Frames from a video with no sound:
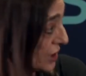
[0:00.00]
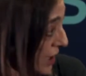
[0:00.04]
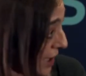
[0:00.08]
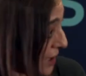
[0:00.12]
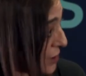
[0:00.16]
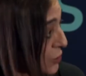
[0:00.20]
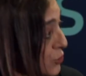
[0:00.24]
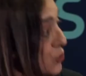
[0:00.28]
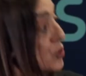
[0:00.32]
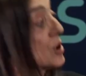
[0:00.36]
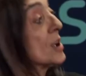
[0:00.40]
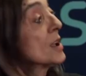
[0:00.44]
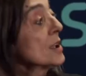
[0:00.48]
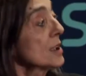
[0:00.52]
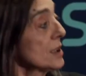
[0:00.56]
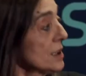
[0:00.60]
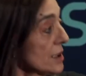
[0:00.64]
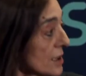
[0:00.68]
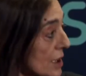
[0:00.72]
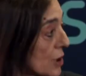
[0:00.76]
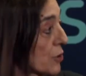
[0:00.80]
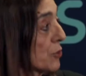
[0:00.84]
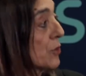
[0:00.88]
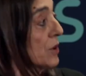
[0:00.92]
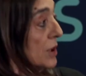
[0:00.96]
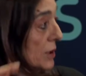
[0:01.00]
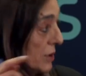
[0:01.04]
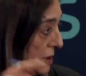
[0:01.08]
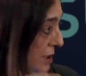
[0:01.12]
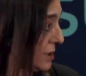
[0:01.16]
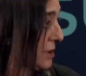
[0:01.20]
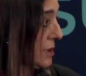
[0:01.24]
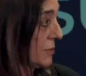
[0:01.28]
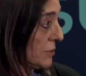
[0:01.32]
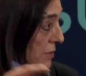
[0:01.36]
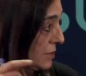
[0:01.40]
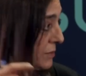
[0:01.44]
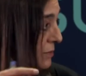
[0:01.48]
the person who
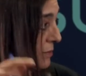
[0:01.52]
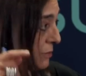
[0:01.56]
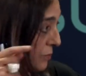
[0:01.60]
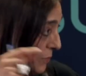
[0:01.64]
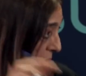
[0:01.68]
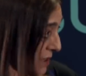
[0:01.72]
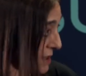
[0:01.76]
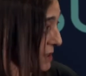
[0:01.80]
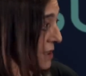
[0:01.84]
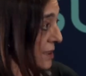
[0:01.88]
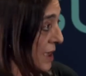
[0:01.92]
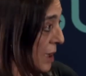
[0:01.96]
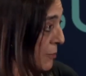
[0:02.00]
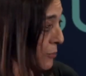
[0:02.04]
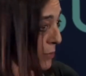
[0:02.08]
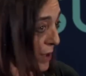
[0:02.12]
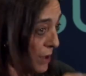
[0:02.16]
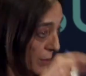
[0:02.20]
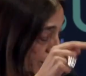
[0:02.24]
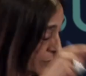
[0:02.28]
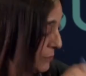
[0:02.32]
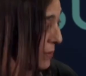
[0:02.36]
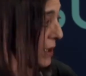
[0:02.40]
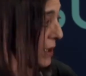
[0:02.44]
is on the